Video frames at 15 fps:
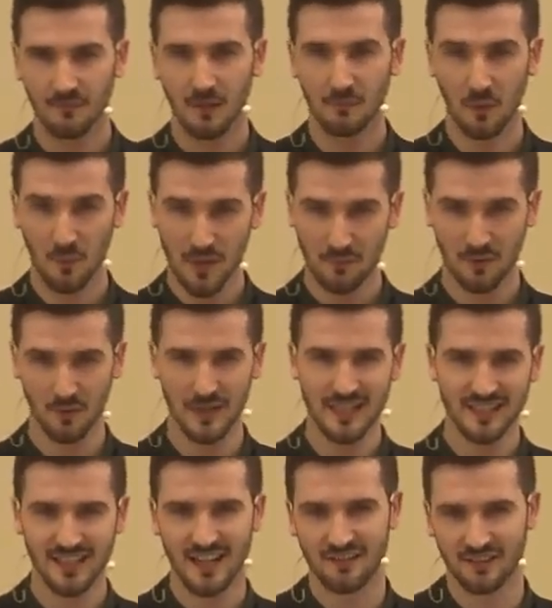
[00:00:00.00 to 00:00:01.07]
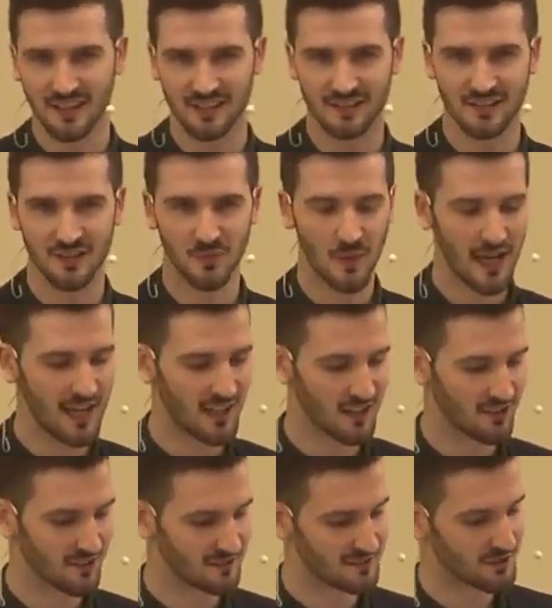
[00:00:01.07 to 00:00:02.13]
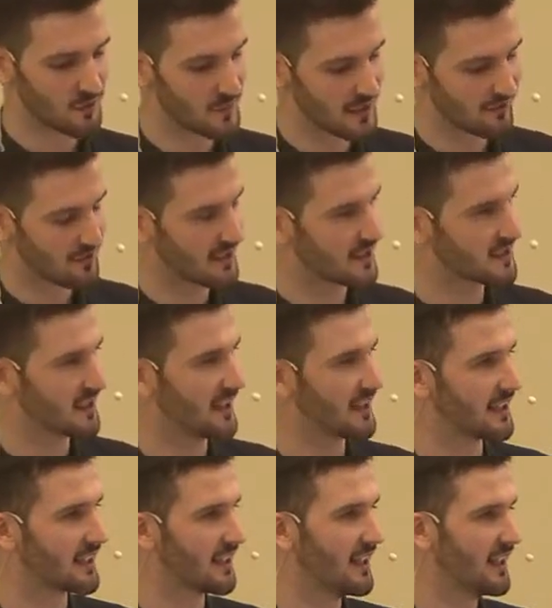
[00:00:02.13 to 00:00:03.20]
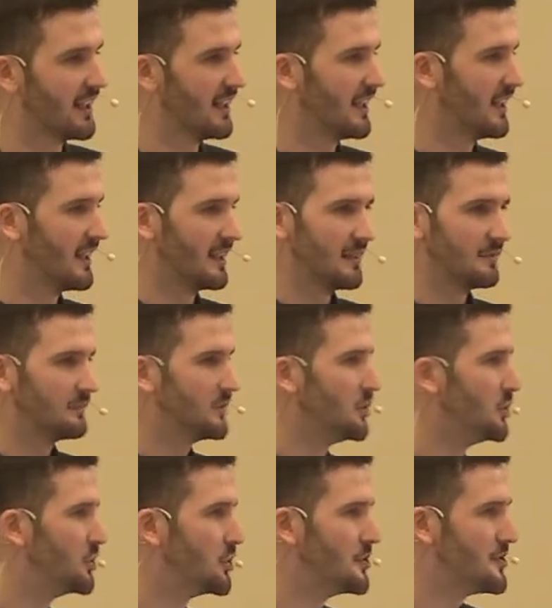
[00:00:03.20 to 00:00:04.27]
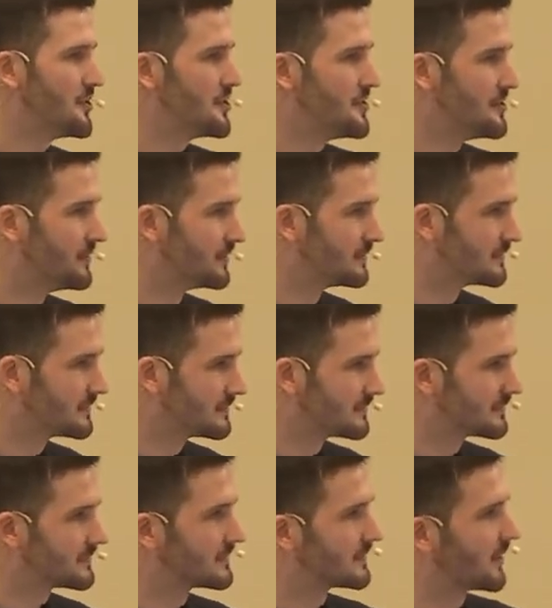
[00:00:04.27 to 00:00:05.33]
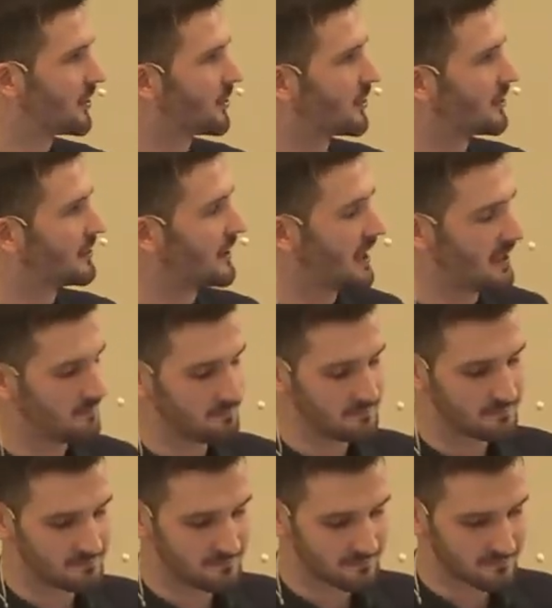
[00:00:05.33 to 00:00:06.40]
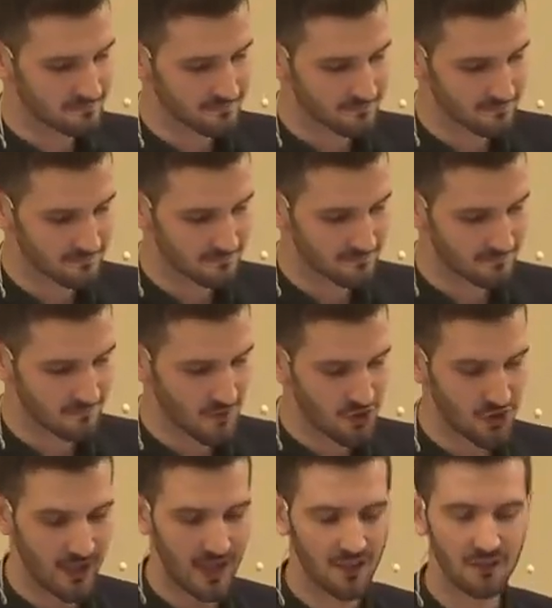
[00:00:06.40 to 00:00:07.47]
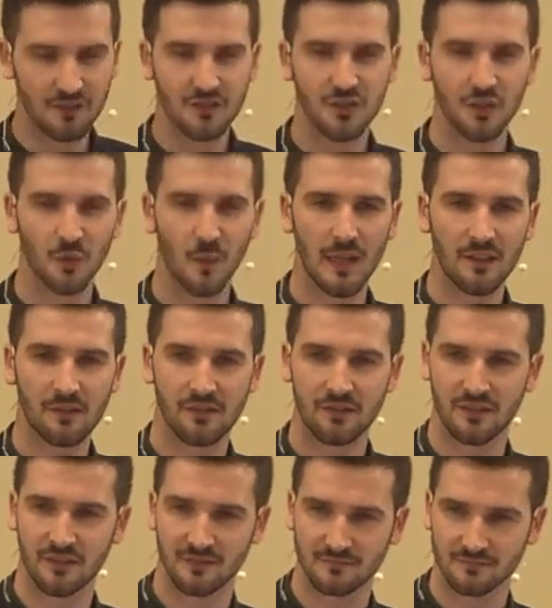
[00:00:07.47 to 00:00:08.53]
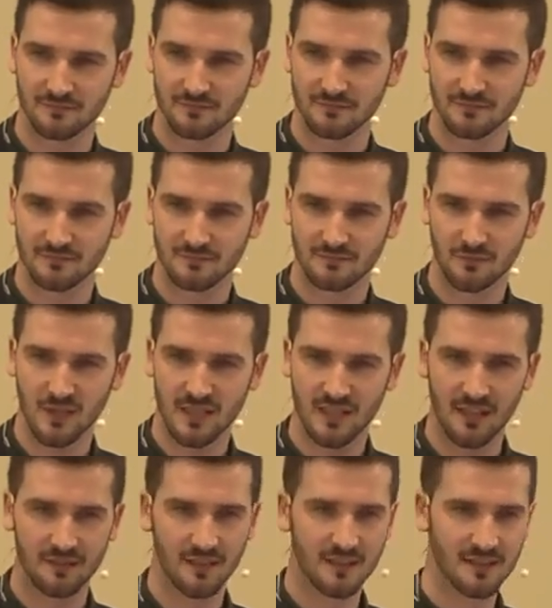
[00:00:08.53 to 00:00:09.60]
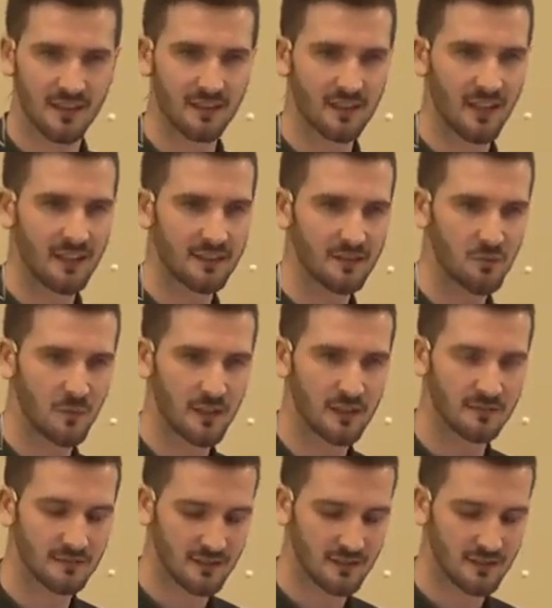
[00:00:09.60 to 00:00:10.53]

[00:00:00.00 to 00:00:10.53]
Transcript: But we say things as well, don't we? Things like, you do you, or your health is your wealth. We say things like that, don't we?